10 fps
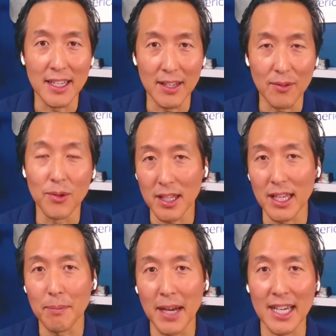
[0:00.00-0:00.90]
it
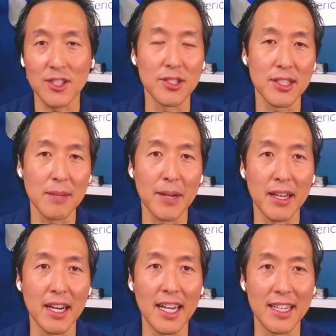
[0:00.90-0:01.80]
really impacts her sleep
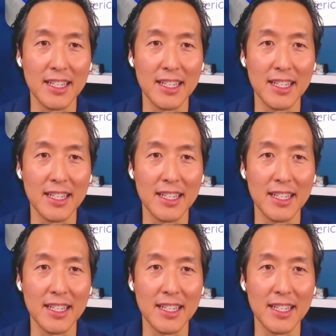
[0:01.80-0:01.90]
at night.